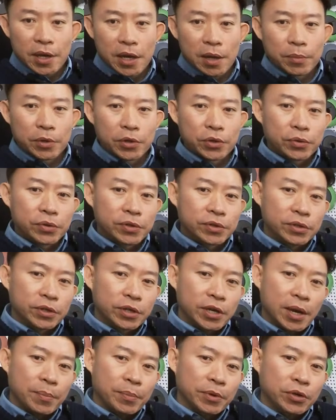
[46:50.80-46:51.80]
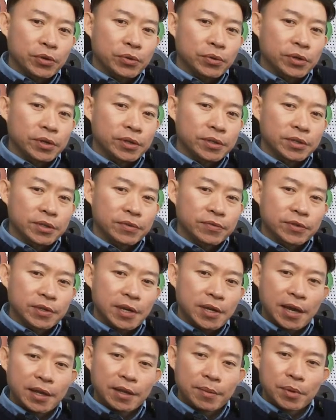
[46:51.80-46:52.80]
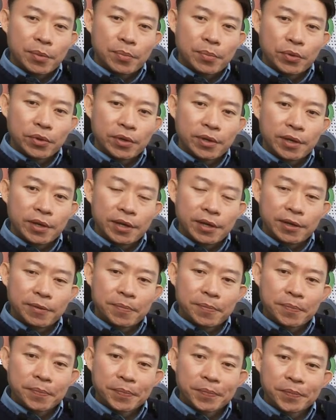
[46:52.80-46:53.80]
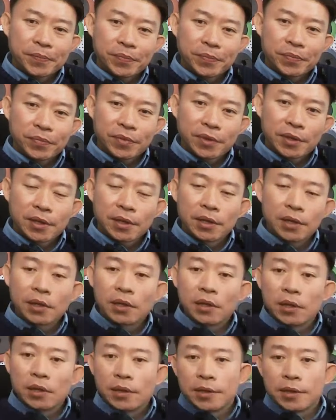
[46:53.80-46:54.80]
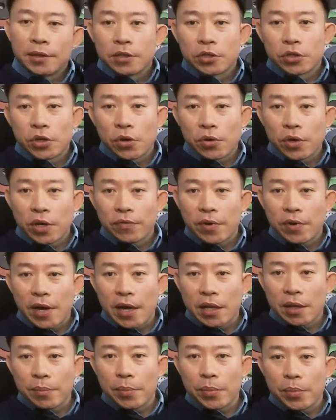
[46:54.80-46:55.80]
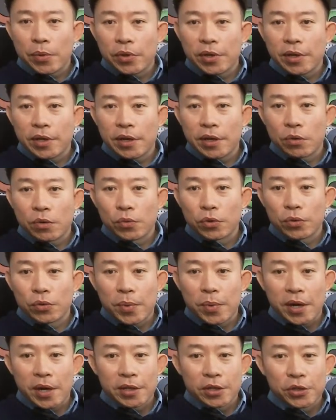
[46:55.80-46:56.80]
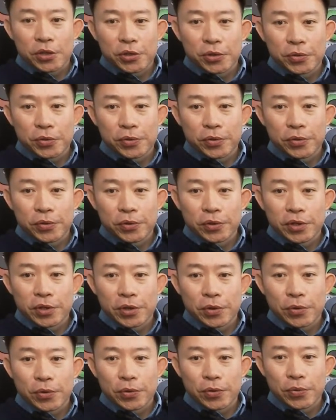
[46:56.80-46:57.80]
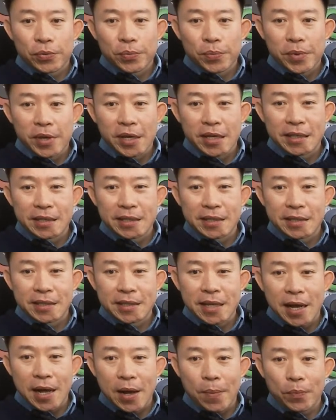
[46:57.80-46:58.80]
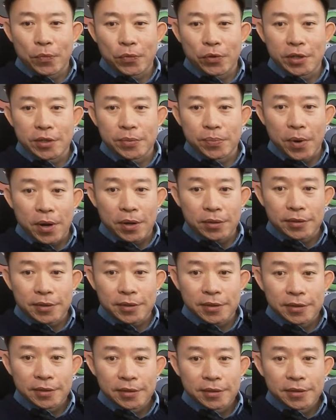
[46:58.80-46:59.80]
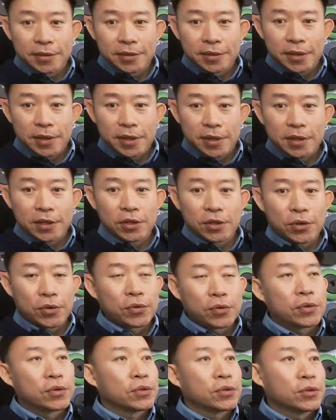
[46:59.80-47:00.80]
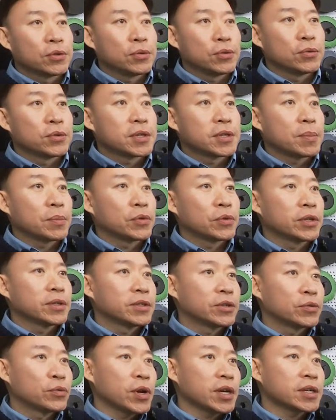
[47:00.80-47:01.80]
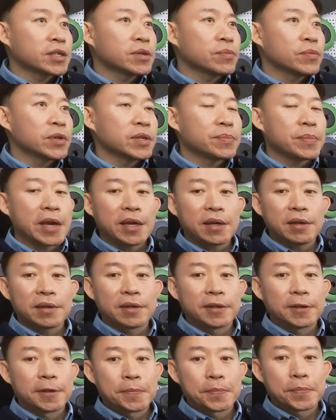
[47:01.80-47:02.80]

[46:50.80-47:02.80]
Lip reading: I'm curious if any people in here. So if any people in here, would you mind to give me some response and you do some interaction with me?